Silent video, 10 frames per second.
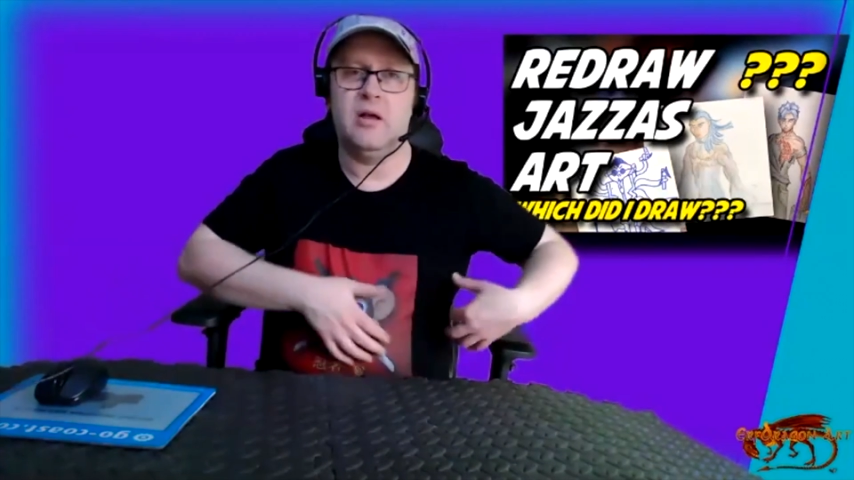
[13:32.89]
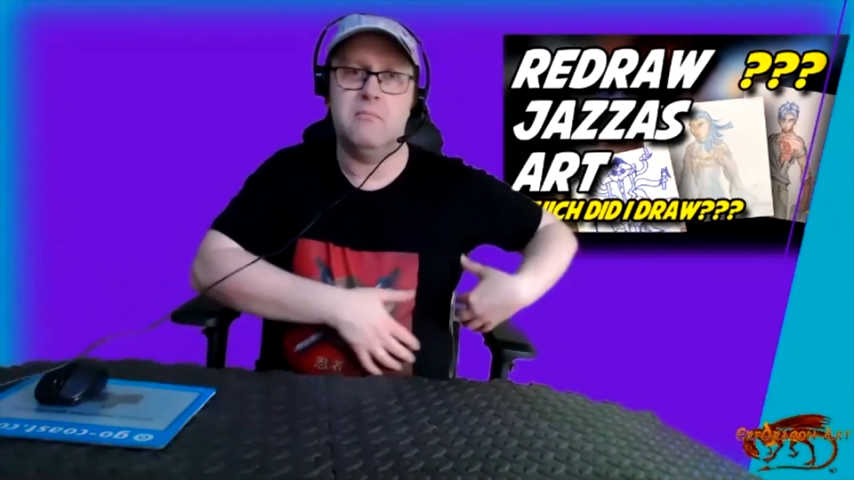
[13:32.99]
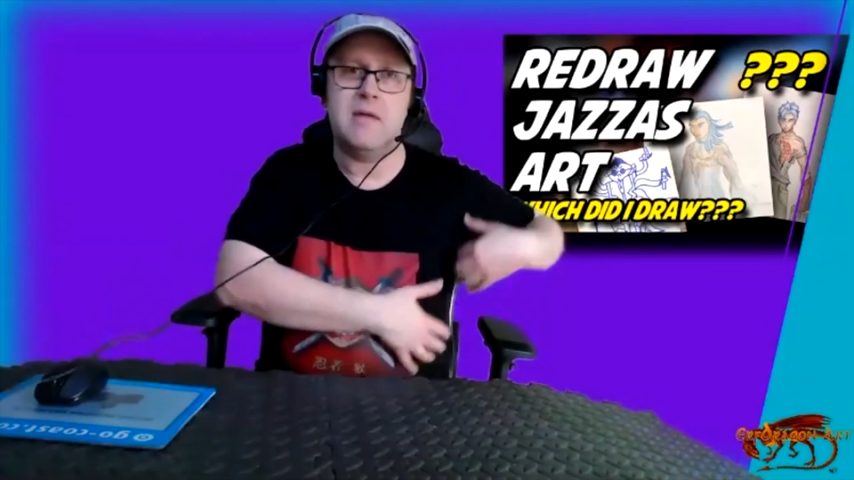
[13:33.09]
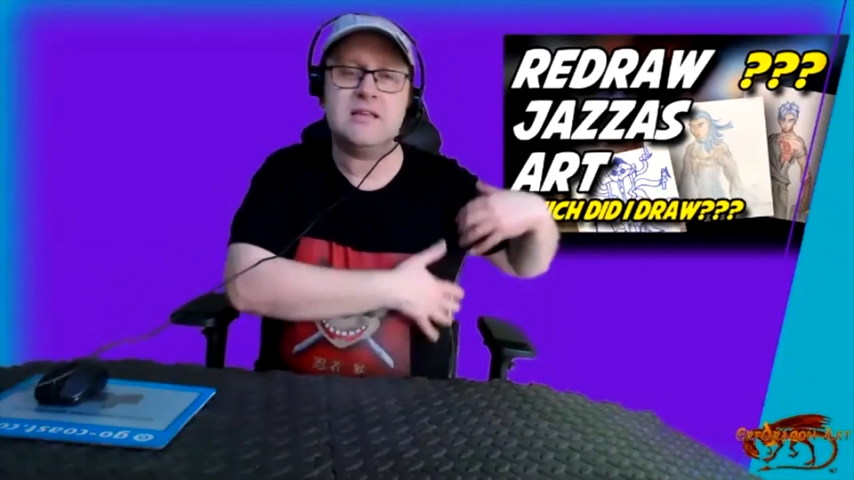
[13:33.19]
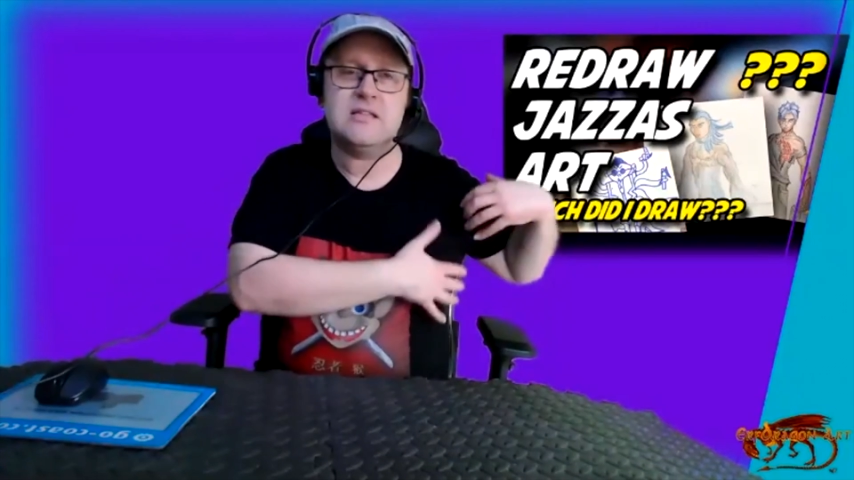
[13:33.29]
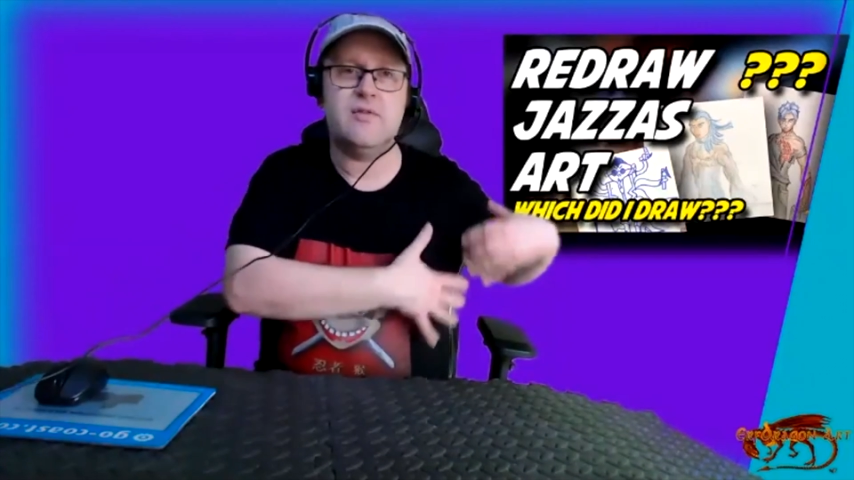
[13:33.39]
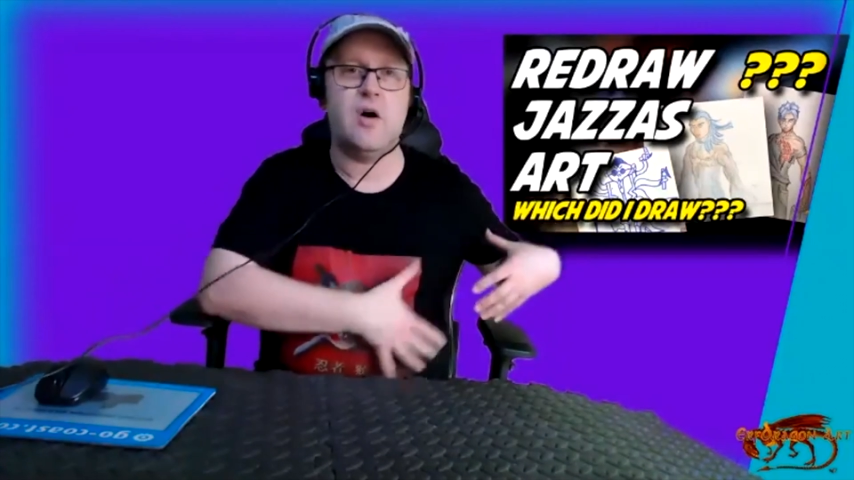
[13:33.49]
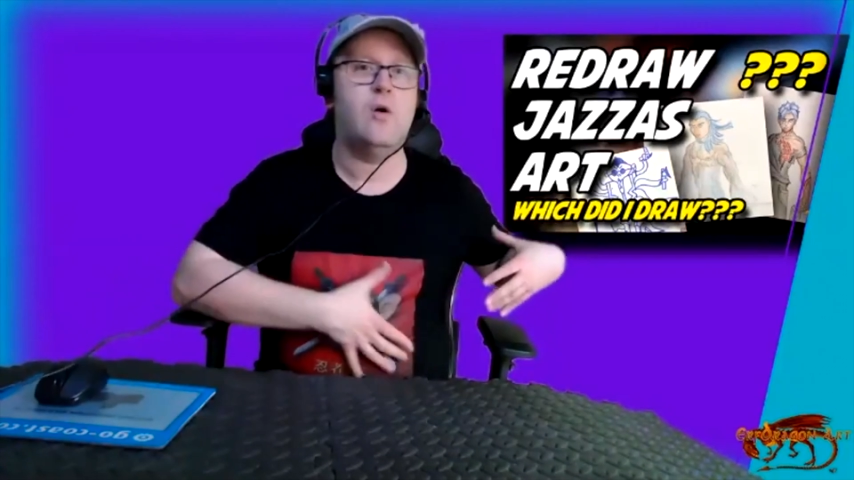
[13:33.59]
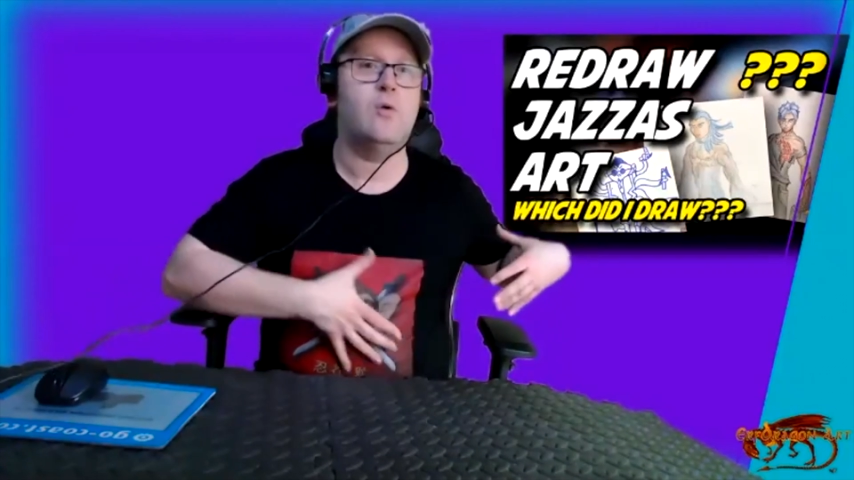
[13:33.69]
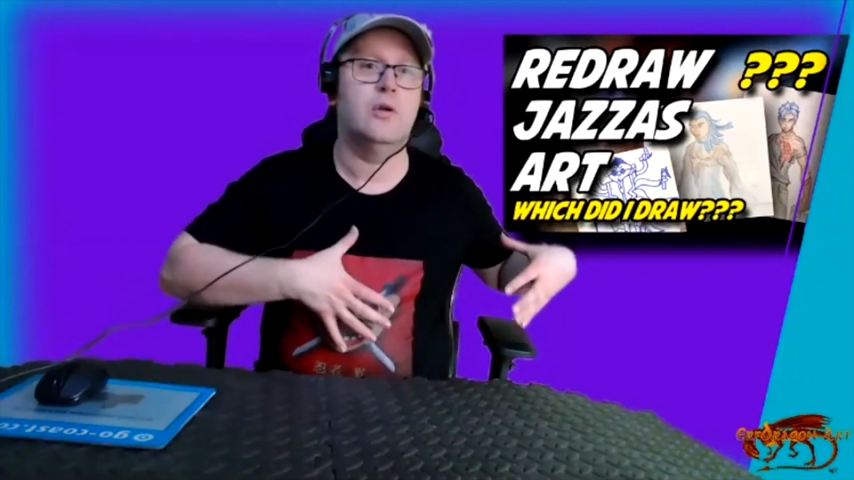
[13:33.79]
massive
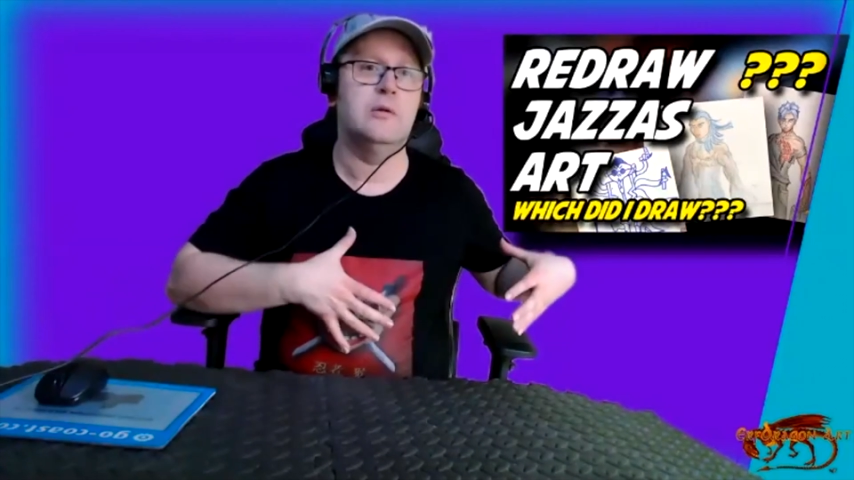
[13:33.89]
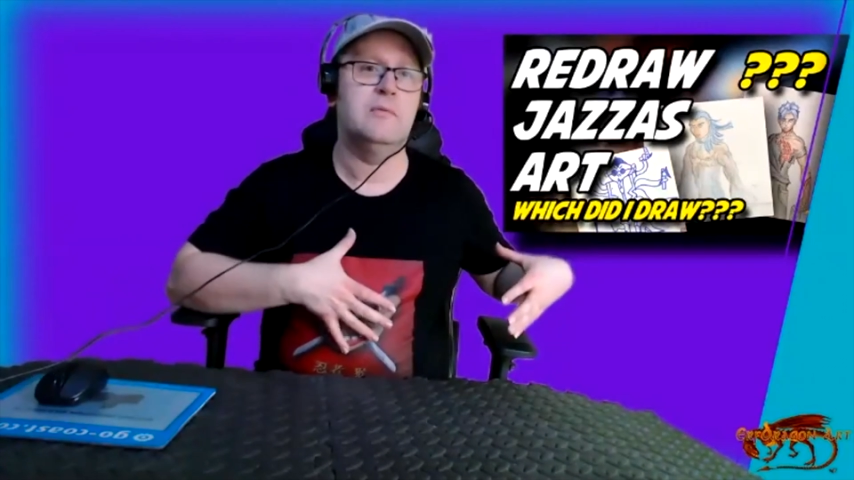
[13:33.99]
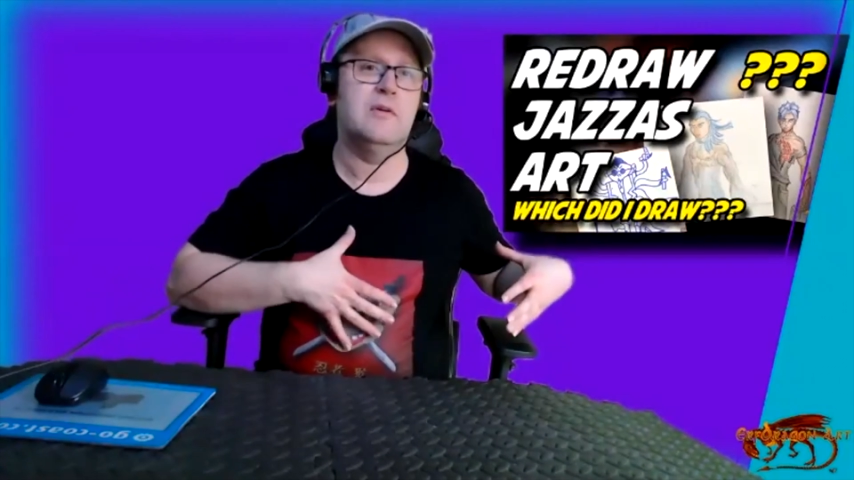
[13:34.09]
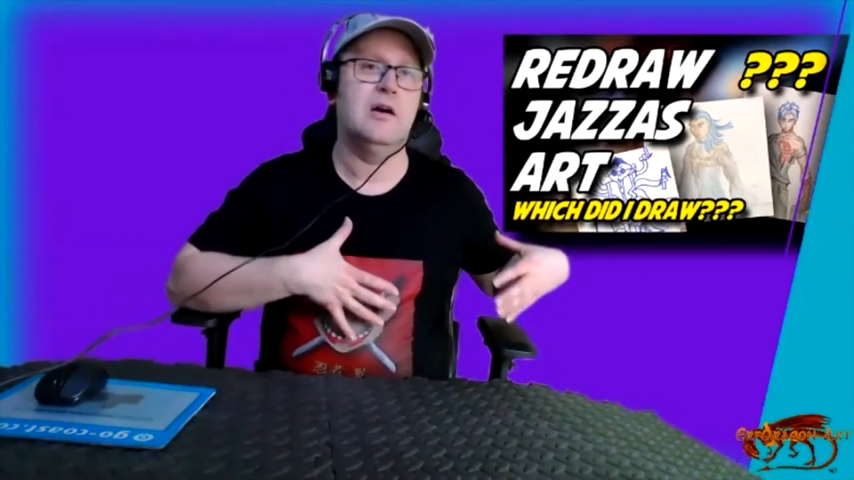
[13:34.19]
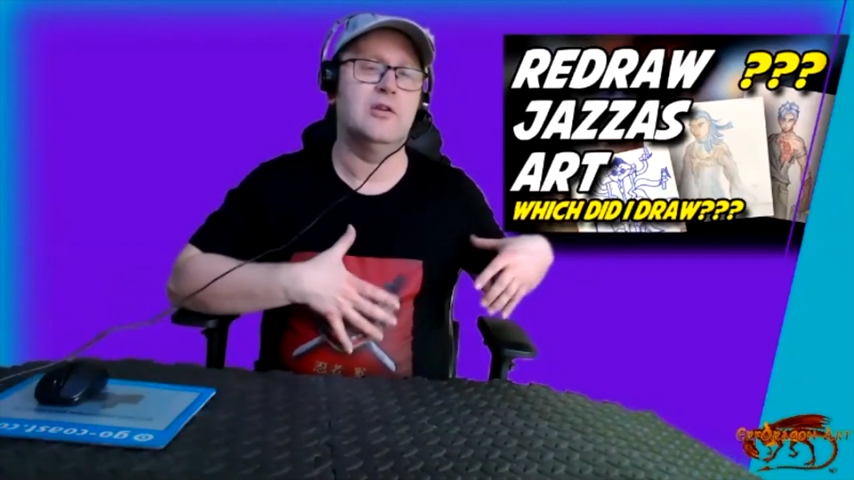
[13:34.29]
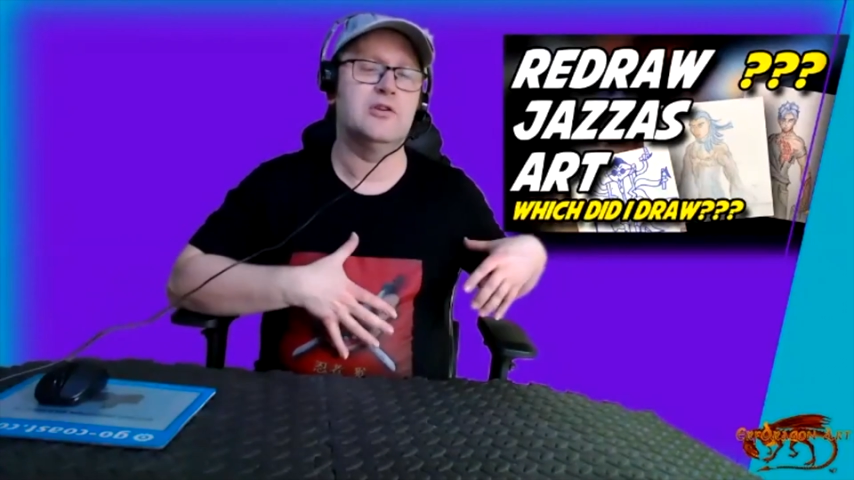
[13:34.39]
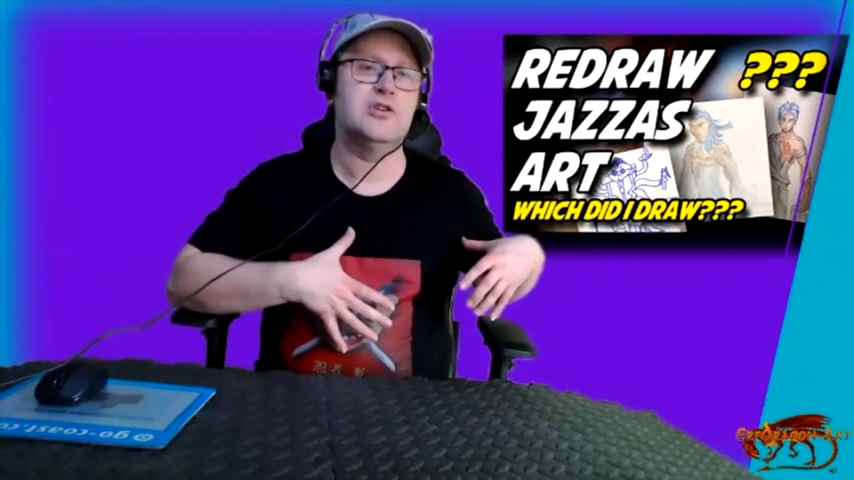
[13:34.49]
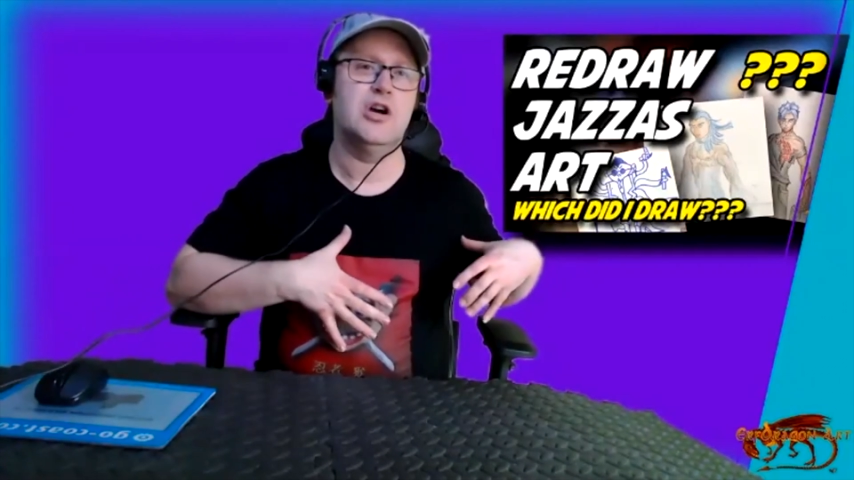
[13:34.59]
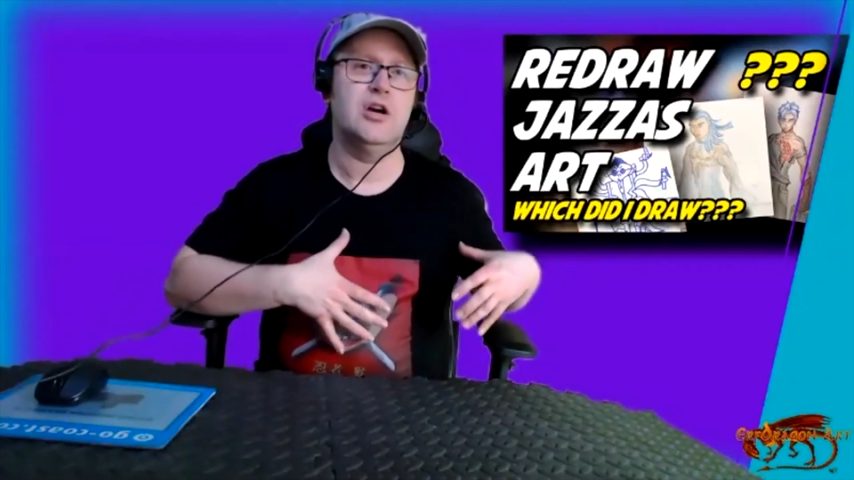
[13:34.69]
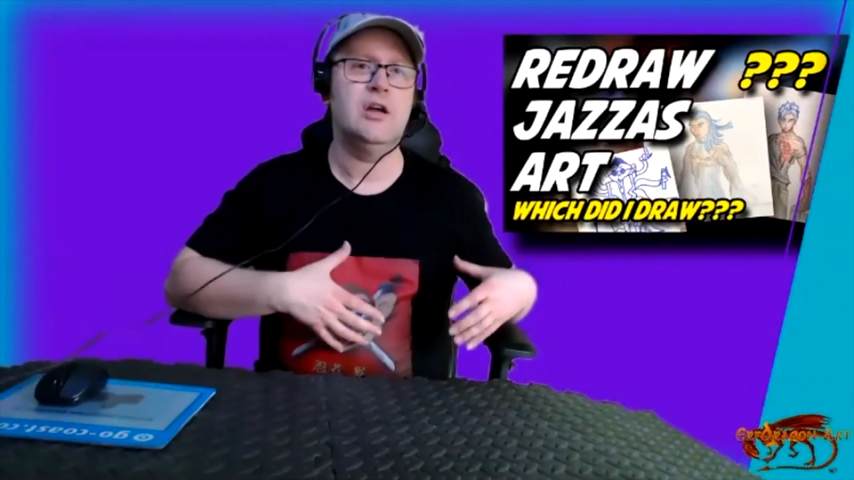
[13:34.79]
hole on the
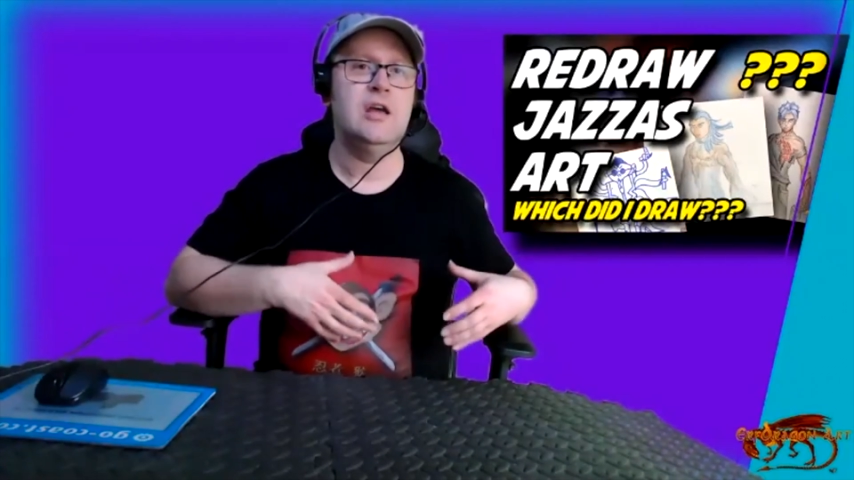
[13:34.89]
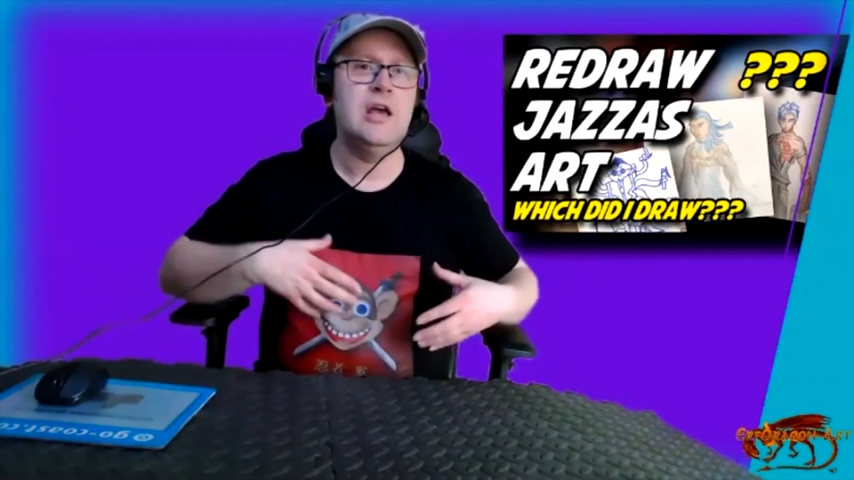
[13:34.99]
shirt.